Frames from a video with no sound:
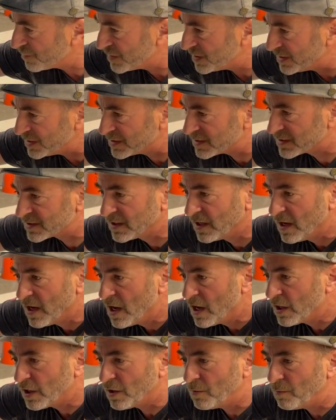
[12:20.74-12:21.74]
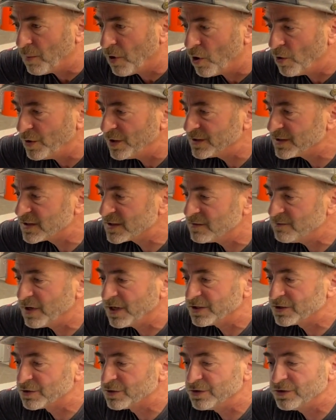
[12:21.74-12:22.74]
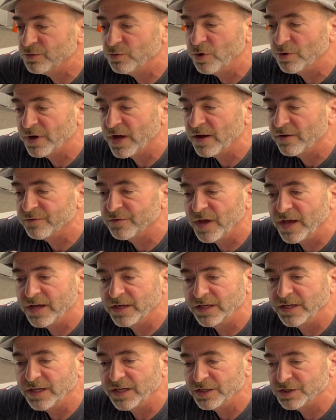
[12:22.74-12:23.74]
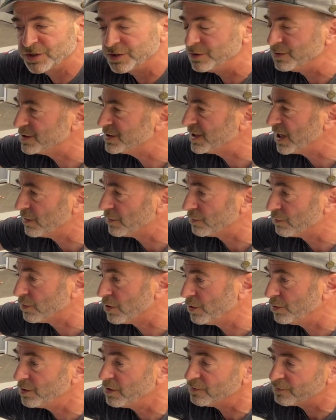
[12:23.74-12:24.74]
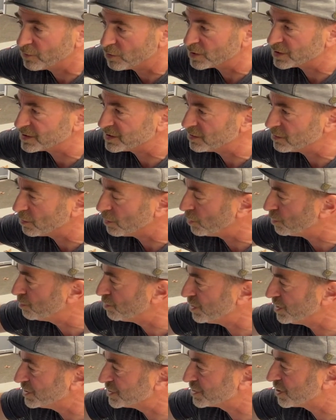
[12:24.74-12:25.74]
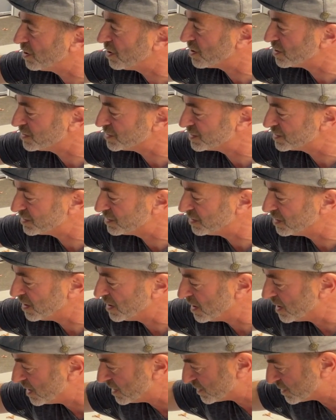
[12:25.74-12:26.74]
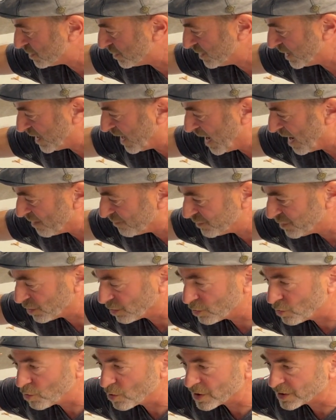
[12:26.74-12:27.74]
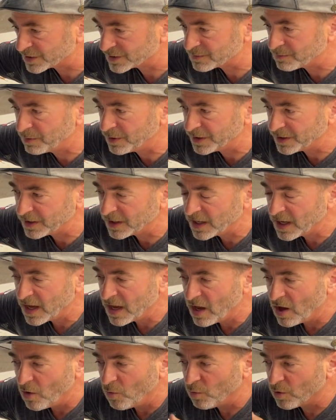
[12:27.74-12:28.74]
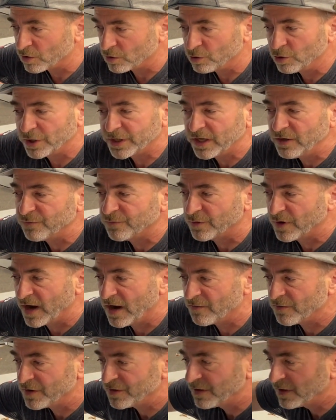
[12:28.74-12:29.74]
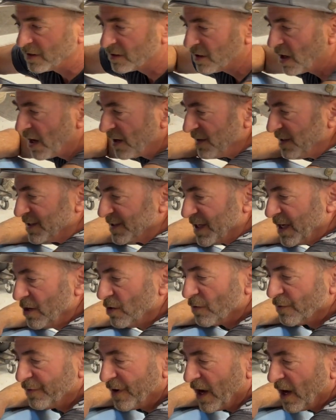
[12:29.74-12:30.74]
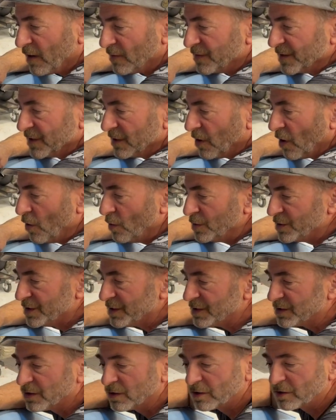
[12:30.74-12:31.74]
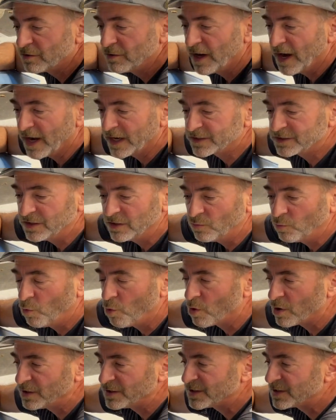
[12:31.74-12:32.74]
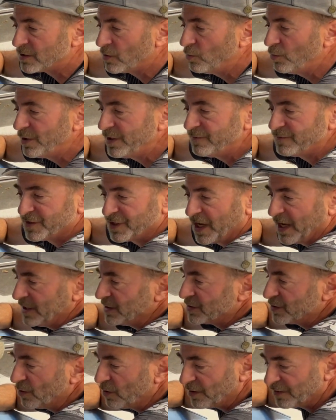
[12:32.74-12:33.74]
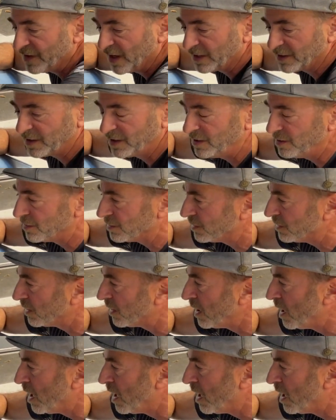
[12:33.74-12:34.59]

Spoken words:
these components to make sure you won't have any issues down the road. Of course, they're old British cars, so they have their quirks, but we're looking for everything. A lot of these heater valves and hoses are cracked and worn, so we've changed all that here.